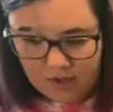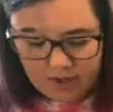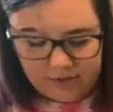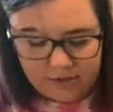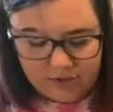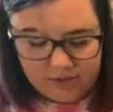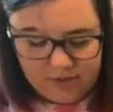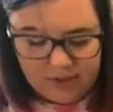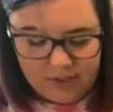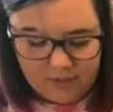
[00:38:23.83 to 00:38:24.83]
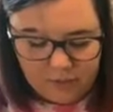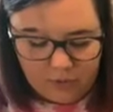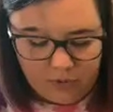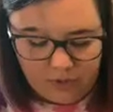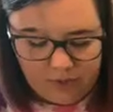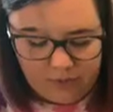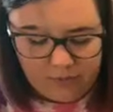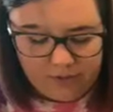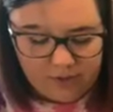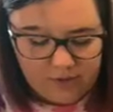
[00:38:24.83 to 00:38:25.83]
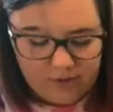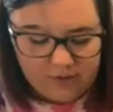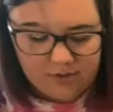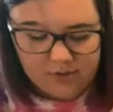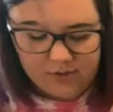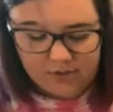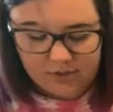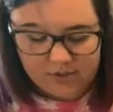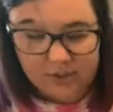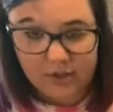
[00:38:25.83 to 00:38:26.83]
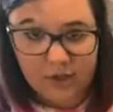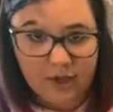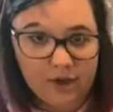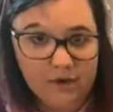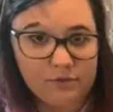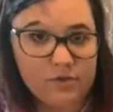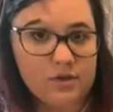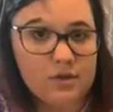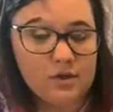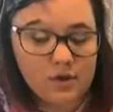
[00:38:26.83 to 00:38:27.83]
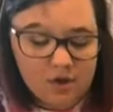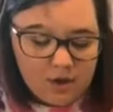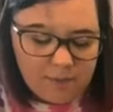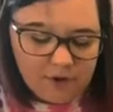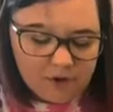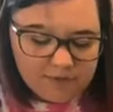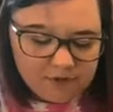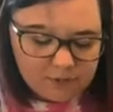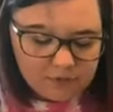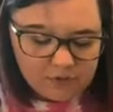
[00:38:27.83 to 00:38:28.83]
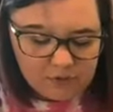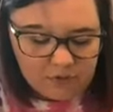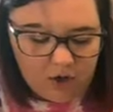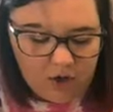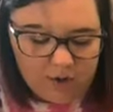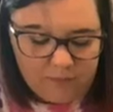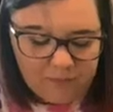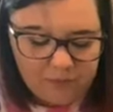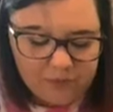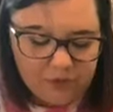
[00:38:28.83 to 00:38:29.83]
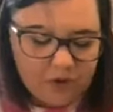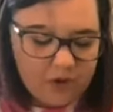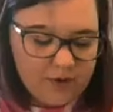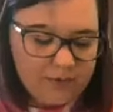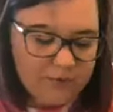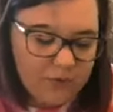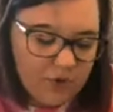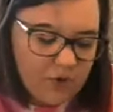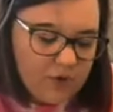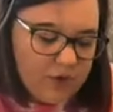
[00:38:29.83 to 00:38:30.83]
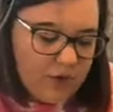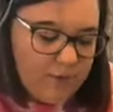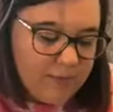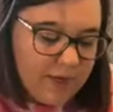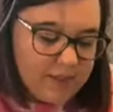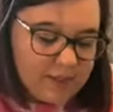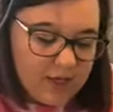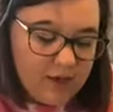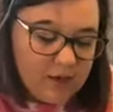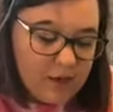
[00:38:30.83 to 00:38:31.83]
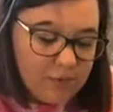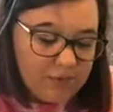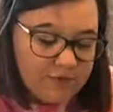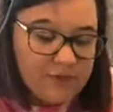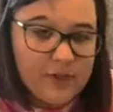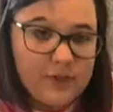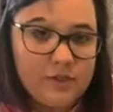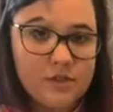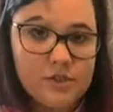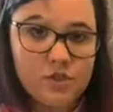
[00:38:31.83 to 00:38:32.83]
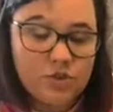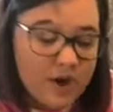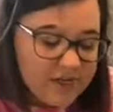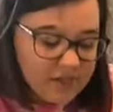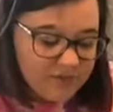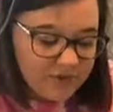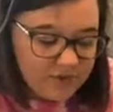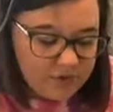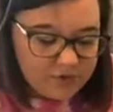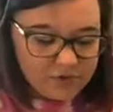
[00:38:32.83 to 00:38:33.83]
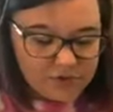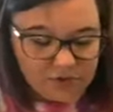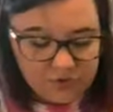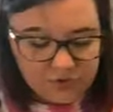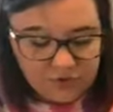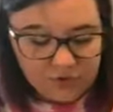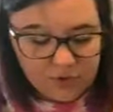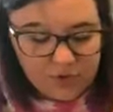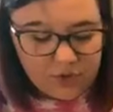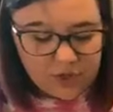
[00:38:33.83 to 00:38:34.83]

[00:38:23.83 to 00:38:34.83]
And then just keep working with it until I have the perfect balloon car. It might take a couple different tries for you to